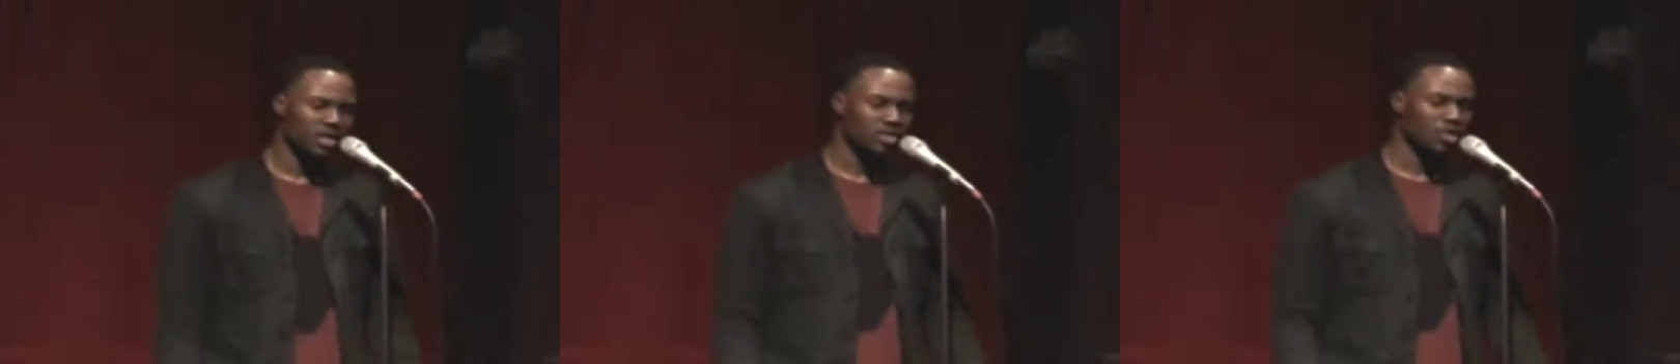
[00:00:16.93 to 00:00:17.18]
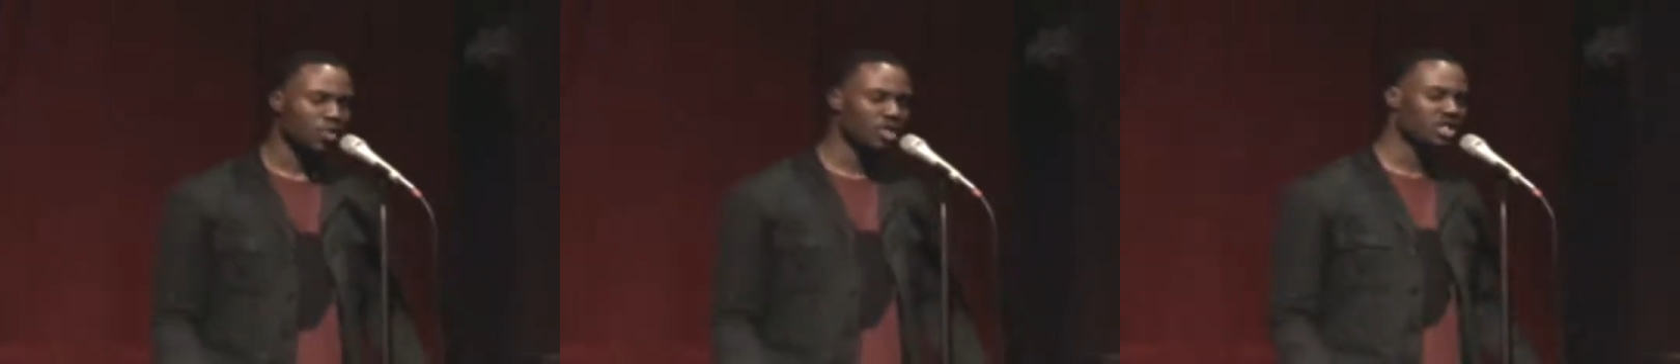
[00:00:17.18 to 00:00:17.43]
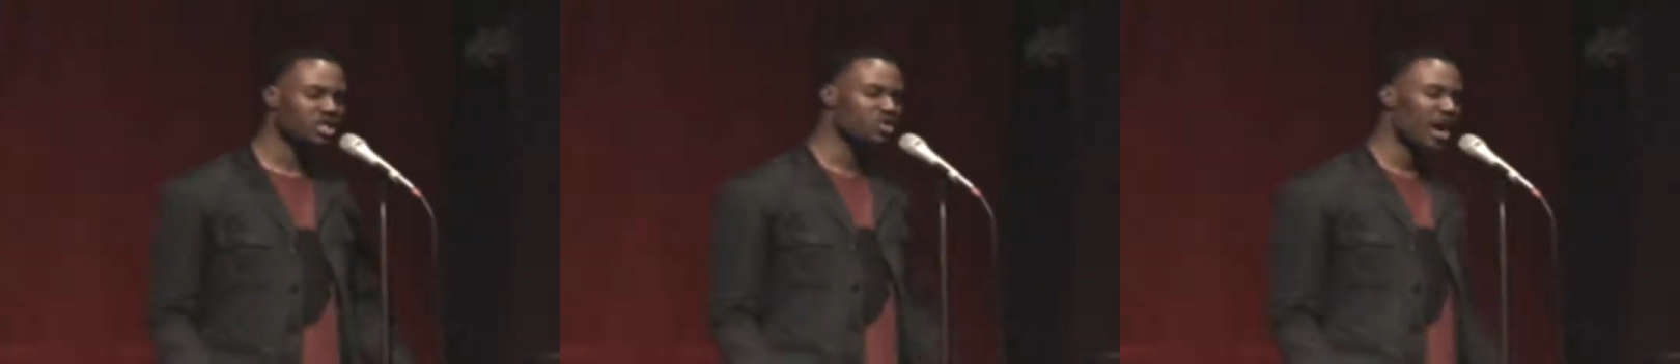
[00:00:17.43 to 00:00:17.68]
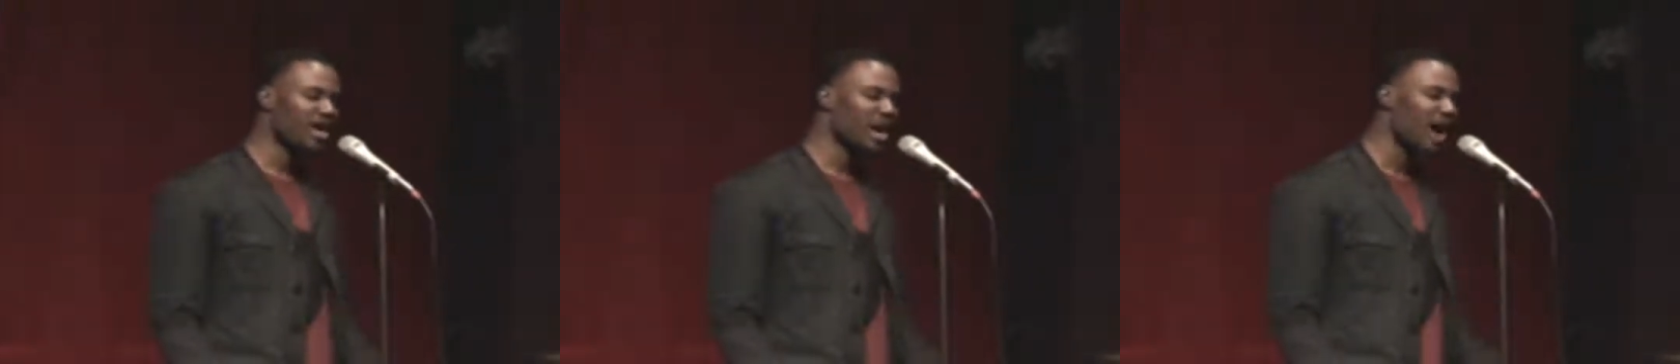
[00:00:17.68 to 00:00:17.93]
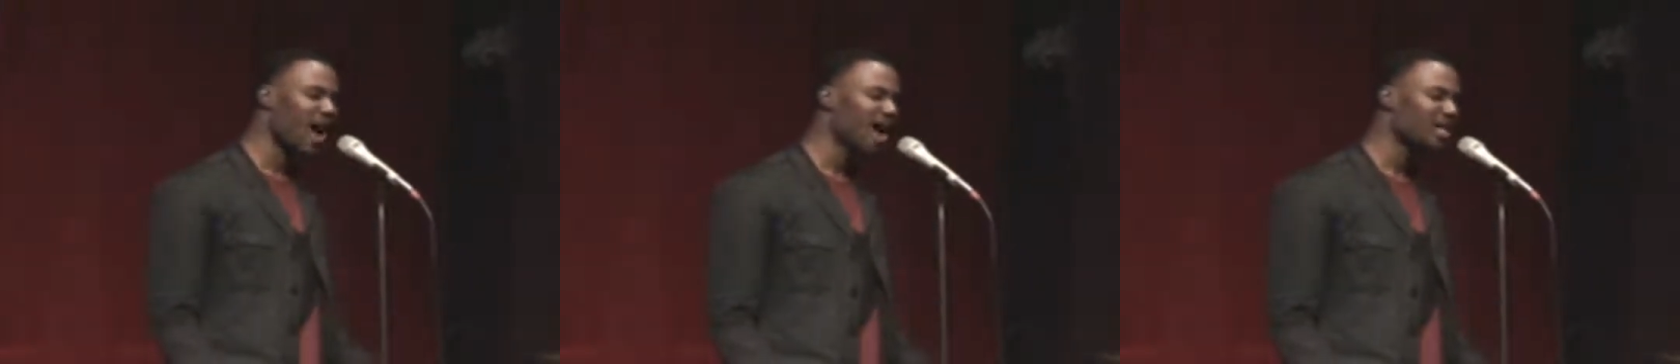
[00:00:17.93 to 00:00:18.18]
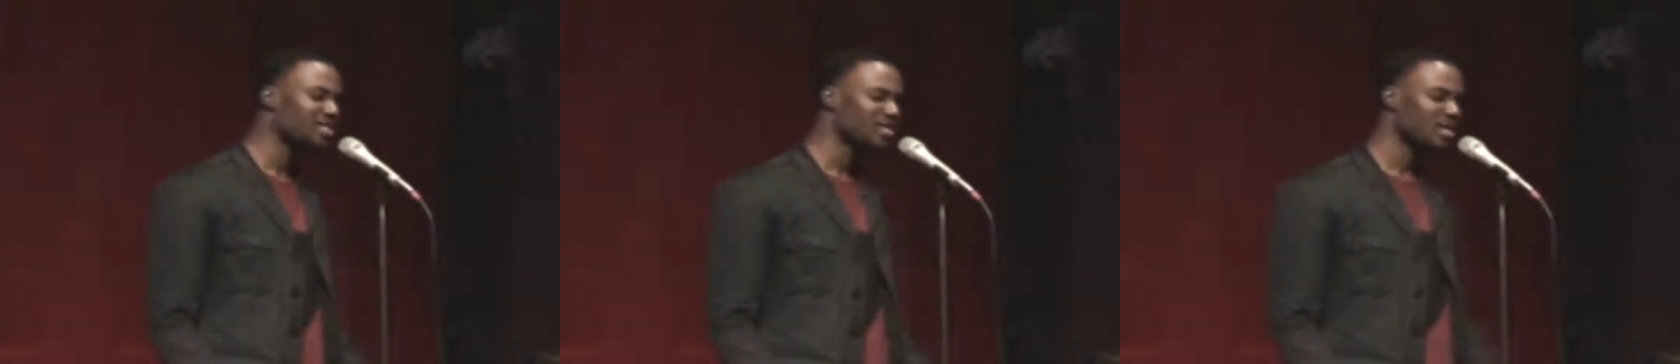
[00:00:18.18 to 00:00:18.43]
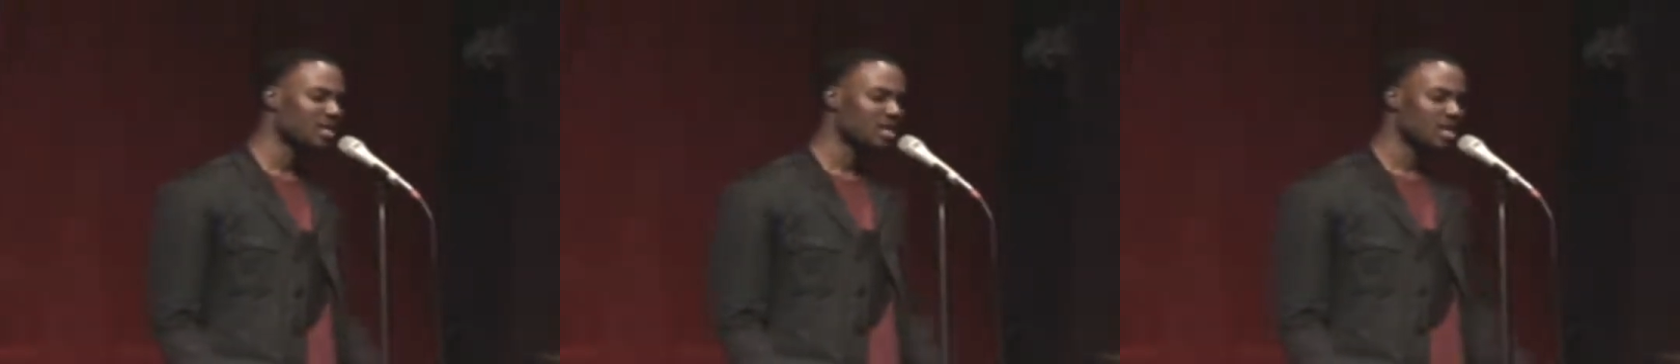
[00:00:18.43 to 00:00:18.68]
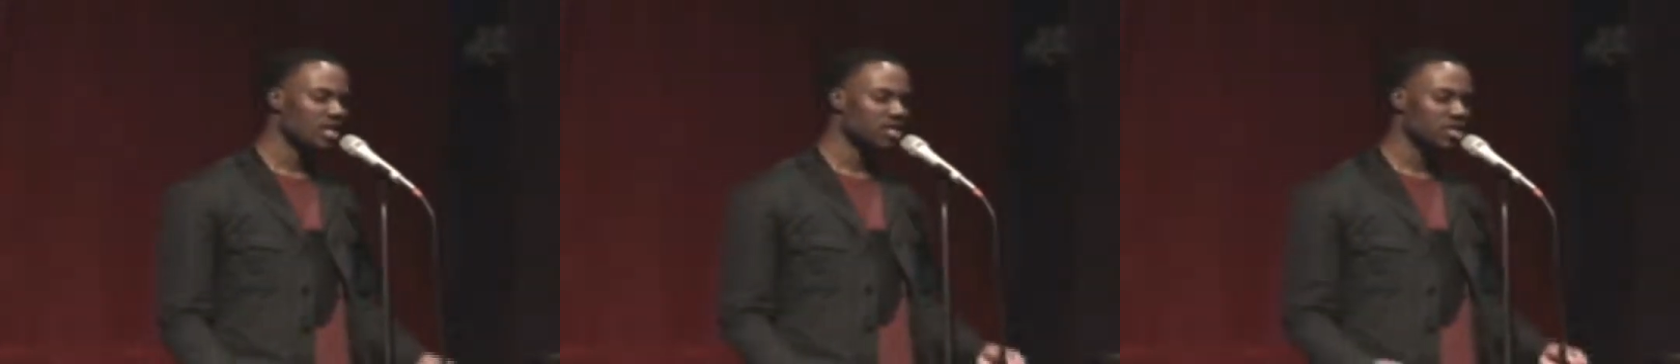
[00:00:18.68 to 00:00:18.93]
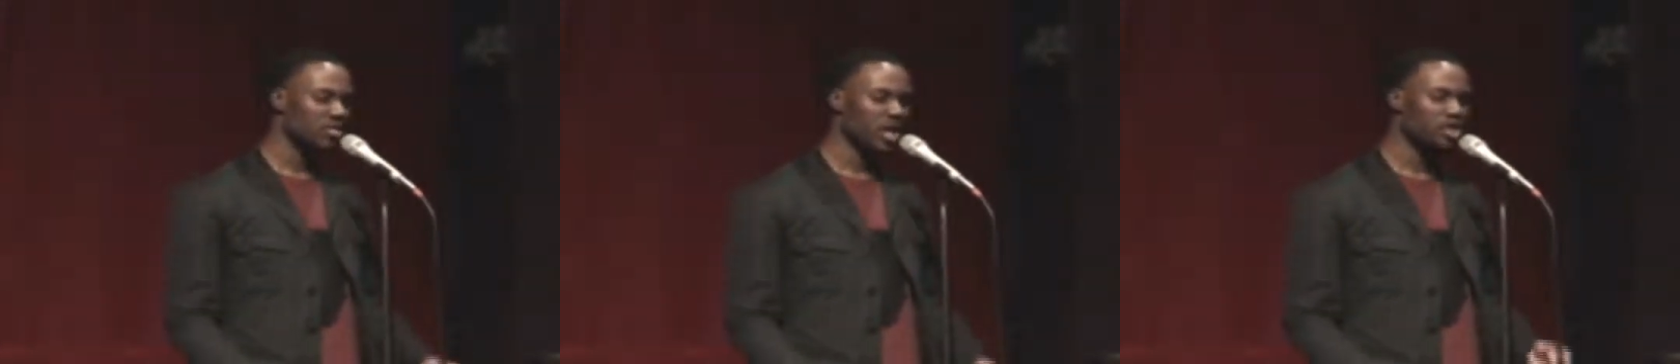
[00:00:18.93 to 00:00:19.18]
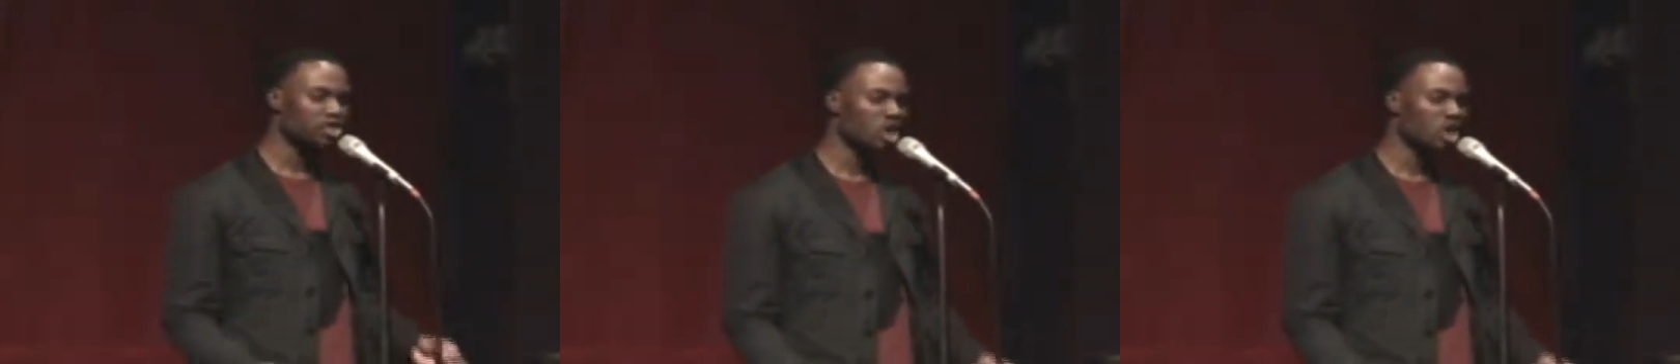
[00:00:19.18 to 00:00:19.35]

So when she dried her eyes, she made